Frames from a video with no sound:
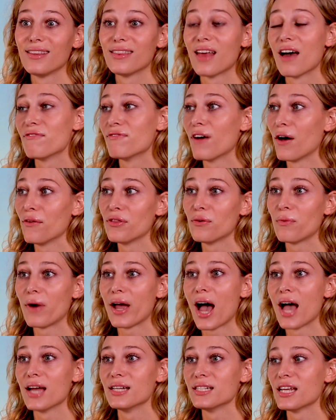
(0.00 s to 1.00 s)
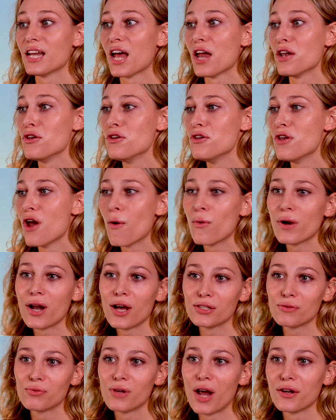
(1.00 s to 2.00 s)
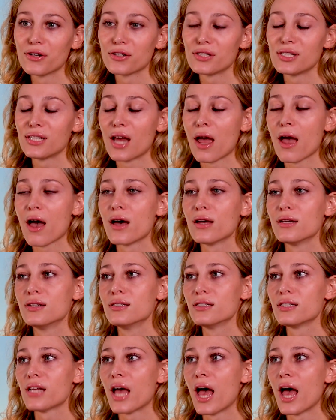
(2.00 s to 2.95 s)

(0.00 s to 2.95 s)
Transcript: that felt the way I did and no one else would understand,